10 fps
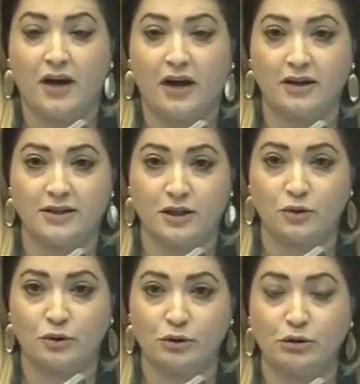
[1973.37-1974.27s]
And if you
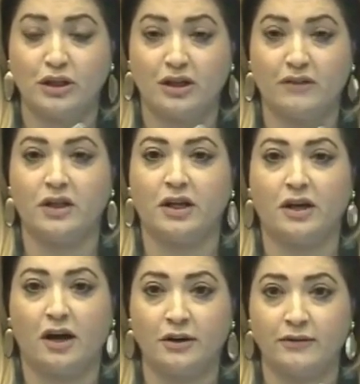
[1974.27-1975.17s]
do,
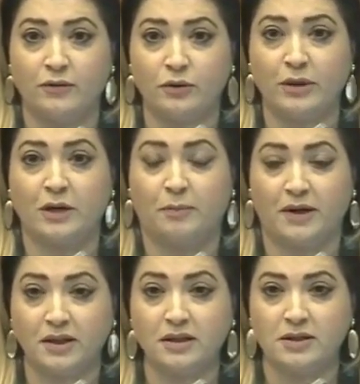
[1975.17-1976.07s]
are you
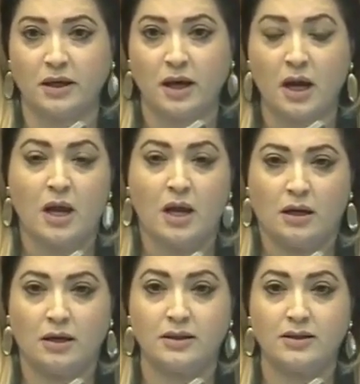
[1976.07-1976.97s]
ready
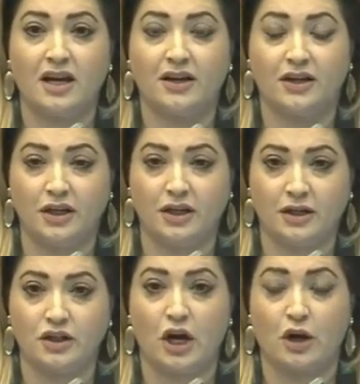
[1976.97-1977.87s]
to really
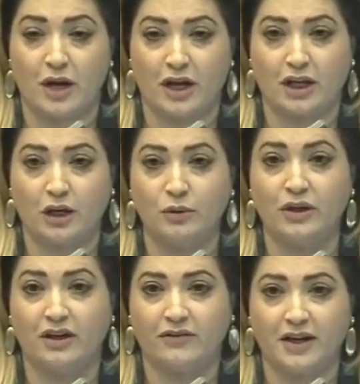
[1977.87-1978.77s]
complete this
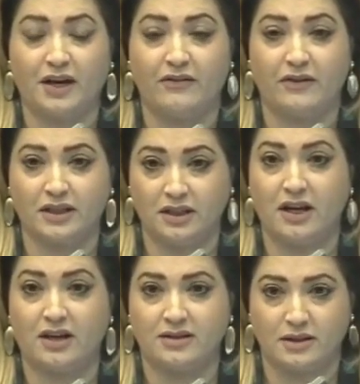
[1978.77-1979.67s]
transition this
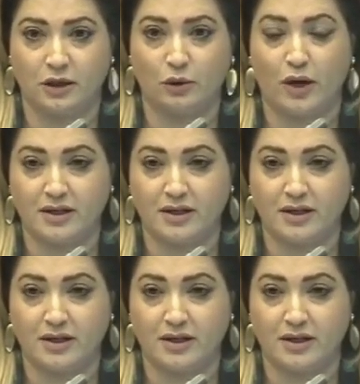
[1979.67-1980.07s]
year?